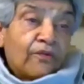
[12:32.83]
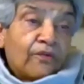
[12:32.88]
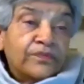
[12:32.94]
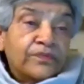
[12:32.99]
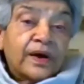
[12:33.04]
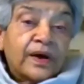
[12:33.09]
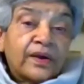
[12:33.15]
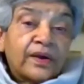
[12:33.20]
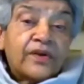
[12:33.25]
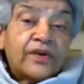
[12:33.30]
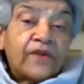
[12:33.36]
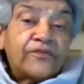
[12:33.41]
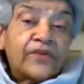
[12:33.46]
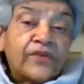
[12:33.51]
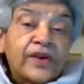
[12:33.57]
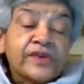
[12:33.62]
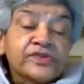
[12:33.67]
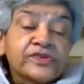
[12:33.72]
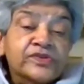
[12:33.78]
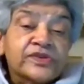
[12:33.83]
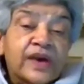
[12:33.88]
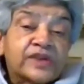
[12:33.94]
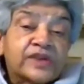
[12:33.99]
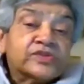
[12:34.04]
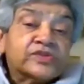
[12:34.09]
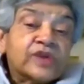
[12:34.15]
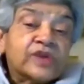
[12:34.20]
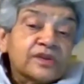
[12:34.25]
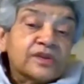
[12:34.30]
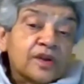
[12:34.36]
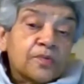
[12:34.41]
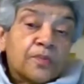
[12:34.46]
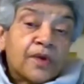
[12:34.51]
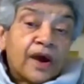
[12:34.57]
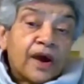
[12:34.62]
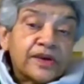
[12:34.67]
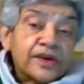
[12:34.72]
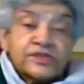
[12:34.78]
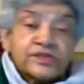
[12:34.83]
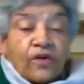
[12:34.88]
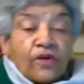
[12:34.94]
the reference external price